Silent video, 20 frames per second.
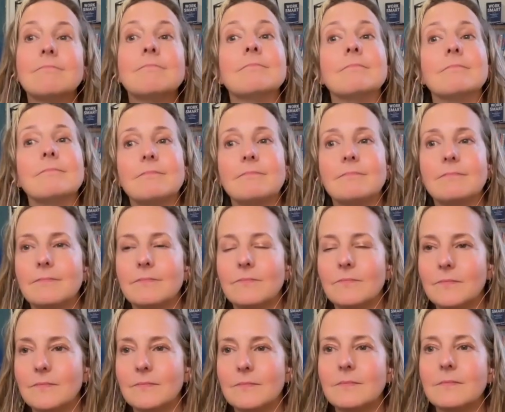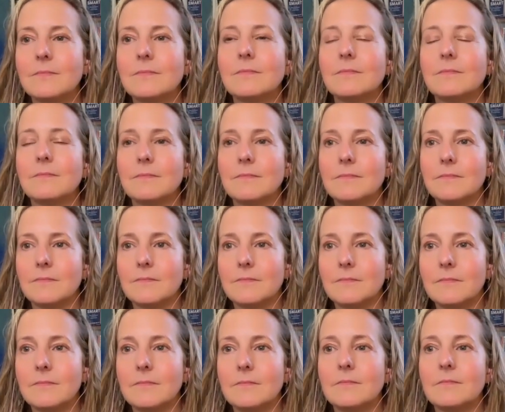
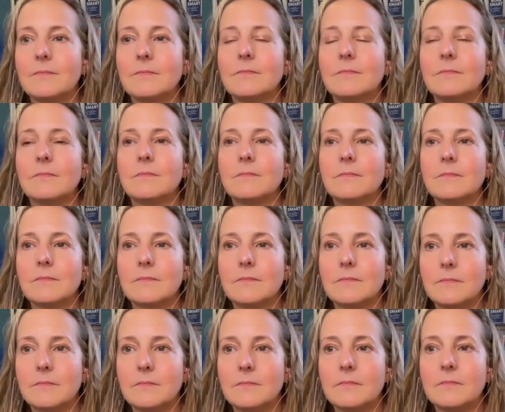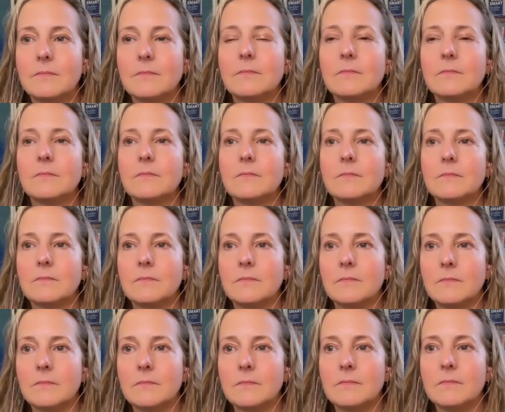
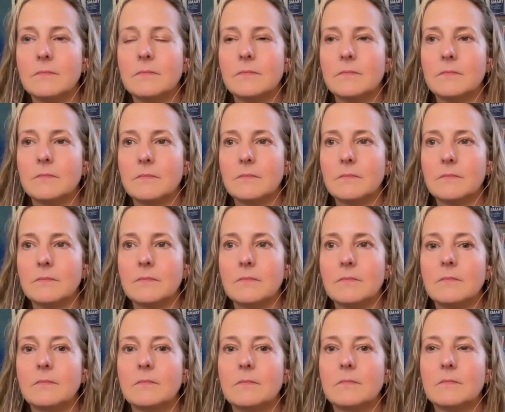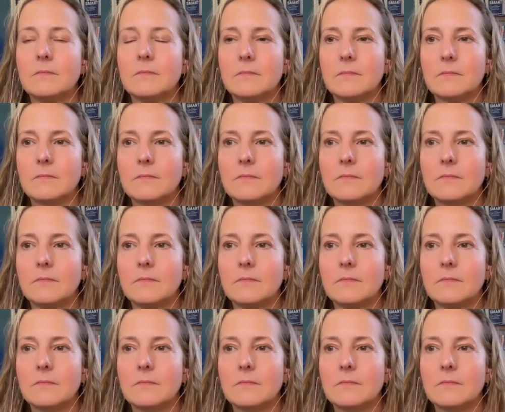No words are spoken by the person on screen.